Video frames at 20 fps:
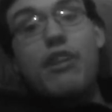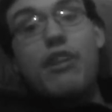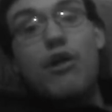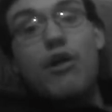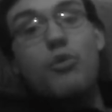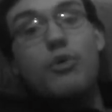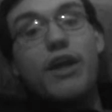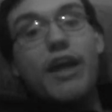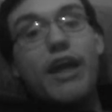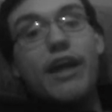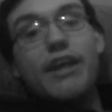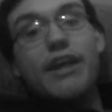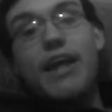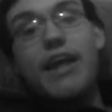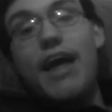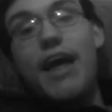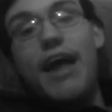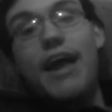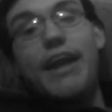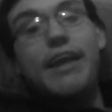locate
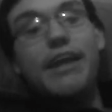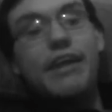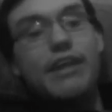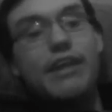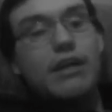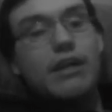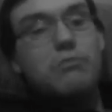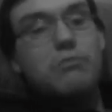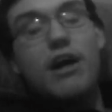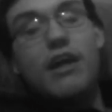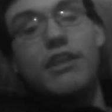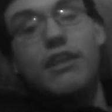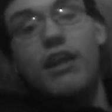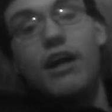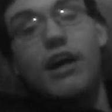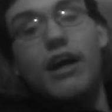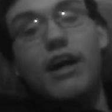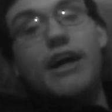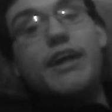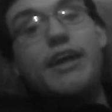any of them
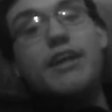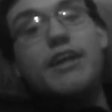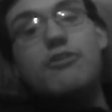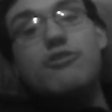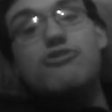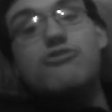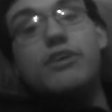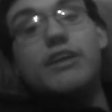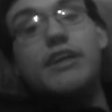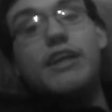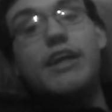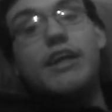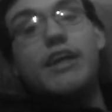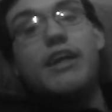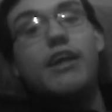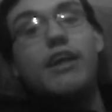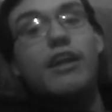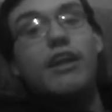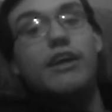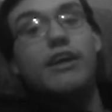online. It was
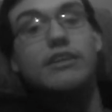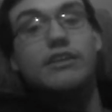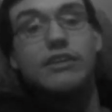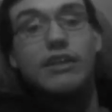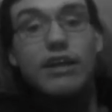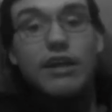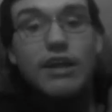ridiculous.